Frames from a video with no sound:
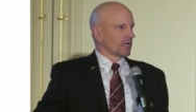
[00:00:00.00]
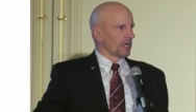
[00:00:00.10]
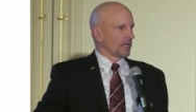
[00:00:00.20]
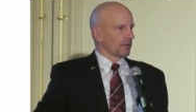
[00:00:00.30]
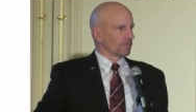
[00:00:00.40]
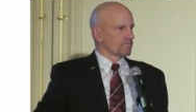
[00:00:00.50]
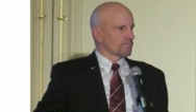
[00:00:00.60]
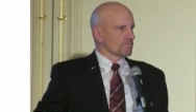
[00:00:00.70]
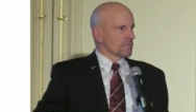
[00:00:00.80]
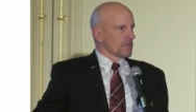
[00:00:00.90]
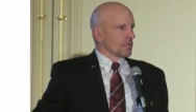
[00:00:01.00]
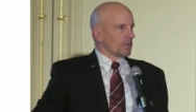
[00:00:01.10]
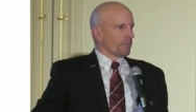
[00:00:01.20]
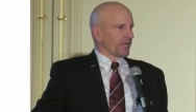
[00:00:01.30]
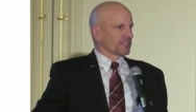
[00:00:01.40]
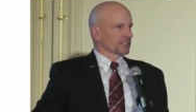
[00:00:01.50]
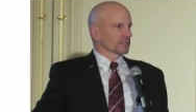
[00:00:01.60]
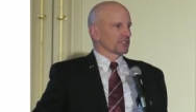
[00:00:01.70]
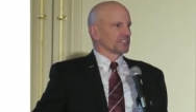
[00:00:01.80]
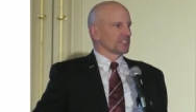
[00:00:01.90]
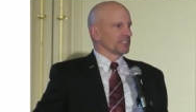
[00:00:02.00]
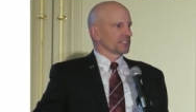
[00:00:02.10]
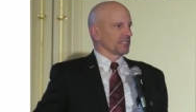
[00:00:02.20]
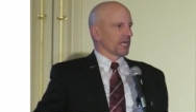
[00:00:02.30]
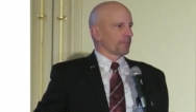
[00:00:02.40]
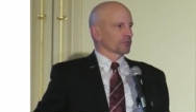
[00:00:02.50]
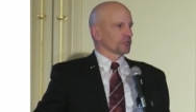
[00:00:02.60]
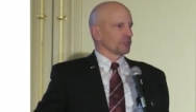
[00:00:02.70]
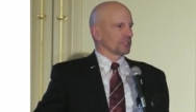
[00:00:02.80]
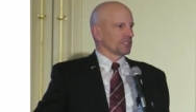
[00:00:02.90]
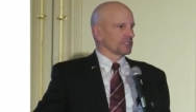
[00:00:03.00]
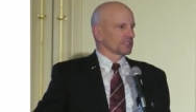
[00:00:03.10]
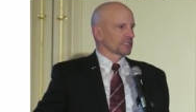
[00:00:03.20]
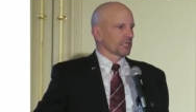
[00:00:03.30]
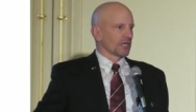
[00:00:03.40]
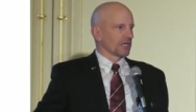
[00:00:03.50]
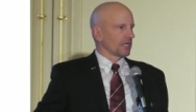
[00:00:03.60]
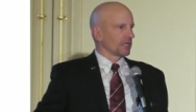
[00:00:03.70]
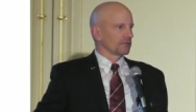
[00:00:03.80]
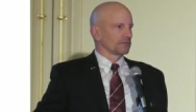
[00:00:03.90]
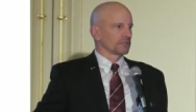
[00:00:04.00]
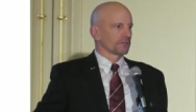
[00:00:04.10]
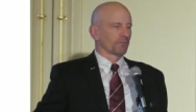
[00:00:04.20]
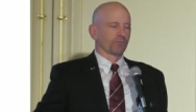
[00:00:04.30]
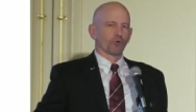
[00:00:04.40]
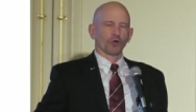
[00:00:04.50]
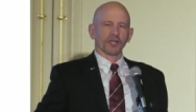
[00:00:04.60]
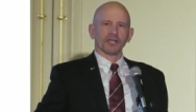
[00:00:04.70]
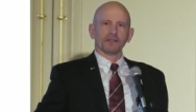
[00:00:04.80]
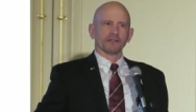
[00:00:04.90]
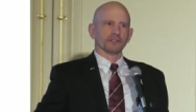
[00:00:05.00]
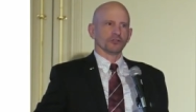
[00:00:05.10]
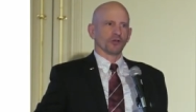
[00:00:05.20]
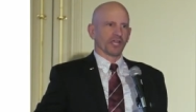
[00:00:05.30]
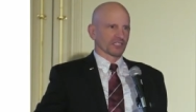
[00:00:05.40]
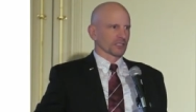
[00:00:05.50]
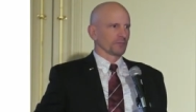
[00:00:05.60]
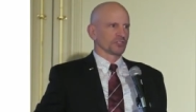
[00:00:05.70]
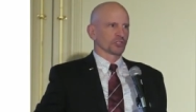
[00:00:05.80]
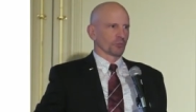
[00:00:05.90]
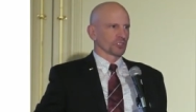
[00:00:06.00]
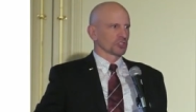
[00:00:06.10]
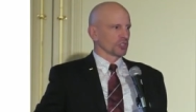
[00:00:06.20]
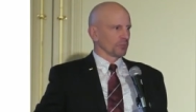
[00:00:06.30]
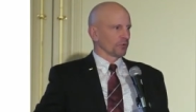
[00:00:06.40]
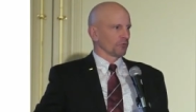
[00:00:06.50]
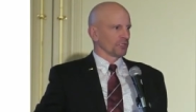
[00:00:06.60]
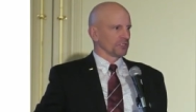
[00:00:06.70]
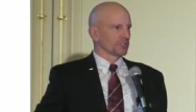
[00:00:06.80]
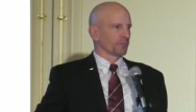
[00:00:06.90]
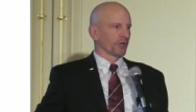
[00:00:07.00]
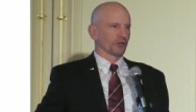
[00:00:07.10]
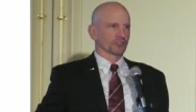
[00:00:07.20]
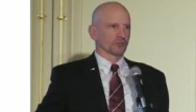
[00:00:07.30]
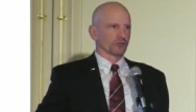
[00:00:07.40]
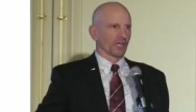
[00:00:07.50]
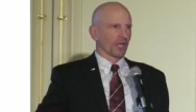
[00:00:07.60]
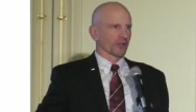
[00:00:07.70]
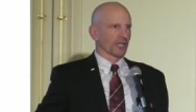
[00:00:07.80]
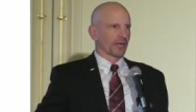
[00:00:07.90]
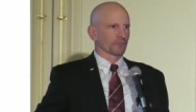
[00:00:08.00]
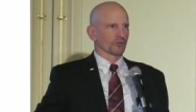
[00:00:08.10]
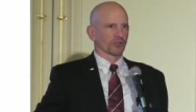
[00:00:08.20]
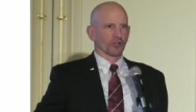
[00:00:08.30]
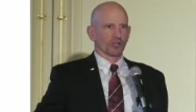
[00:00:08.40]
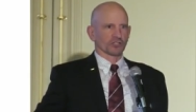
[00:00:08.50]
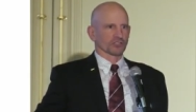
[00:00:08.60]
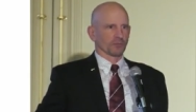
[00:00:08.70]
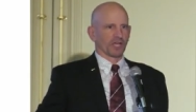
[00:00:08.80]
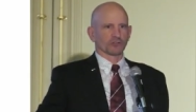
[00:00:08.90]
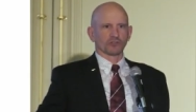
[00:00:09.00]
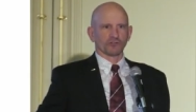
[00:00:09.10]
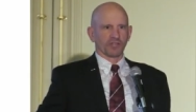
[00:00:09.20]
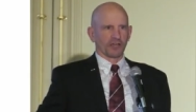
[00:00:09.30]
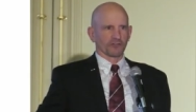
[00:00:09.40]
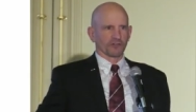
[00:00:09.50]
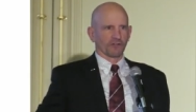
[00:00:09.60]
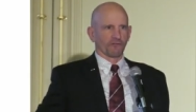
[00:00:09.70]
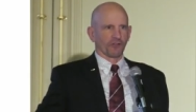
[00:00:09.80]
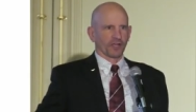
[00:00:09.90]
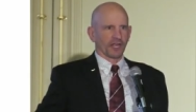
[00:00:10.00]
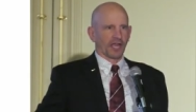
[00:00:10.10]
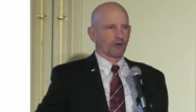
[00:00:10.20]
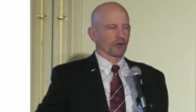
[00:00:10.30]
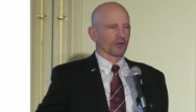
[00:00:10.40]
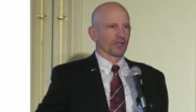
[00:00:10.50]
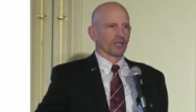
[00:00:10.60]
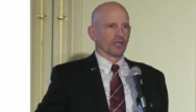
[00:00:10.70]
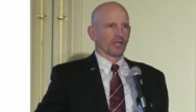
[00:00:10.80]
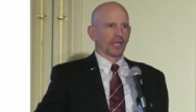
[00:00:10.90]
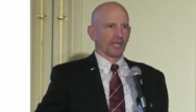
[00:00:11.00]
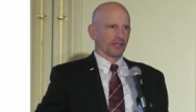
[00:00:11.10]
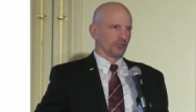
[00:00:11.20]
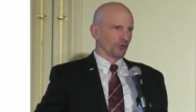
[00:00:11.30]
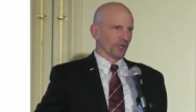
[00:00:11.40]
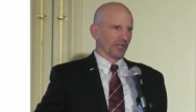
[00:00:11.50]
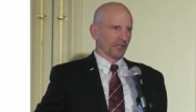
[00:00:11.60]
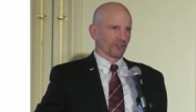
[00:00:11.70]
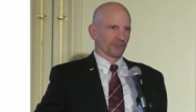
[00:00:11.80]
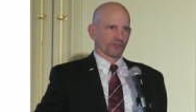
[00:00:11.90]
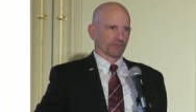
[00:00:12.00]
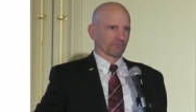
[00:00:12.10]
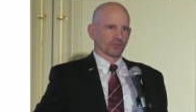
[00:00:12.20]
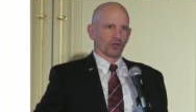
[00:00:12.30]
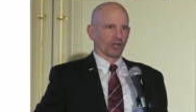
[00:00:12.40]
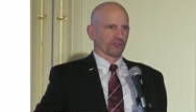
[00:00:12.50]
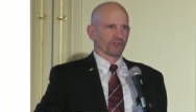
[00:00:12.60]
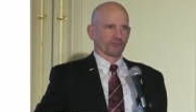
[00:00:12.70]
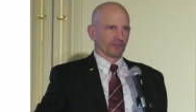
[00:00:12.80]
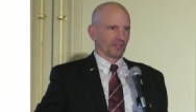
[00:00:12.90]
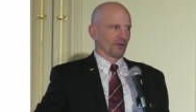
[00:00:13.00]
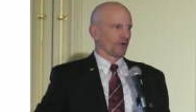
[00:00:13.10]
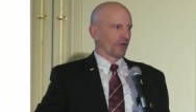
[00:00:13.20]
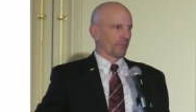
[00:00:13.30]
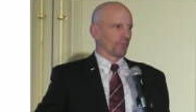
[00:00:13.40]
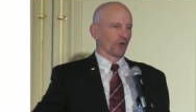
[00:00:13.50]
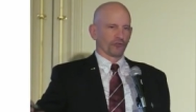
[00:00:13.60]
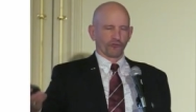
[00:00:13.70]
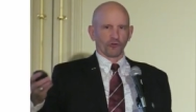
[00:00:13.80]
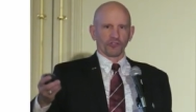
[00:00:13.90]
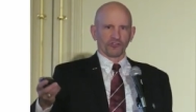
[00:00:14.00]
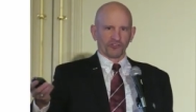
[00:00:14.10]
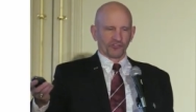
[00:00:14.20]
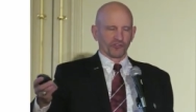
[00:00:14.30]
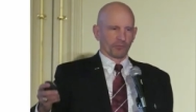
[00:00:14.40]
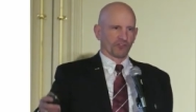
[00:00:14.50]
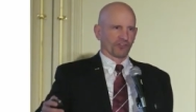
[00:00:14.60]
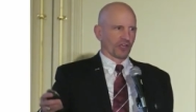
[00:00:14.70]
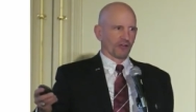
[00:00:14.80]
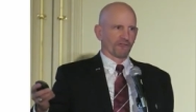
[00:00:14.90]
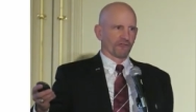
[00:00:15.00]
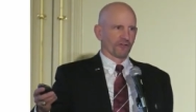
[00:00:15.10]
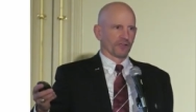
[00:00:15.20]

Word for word: Um, basically seizing the opportunities. Uh, boy, U A S can be so much cheaper when you compare it to a helicopter that costs about two thousand dollars a flight hour, and a U A S costs, you know, at most for the system itself,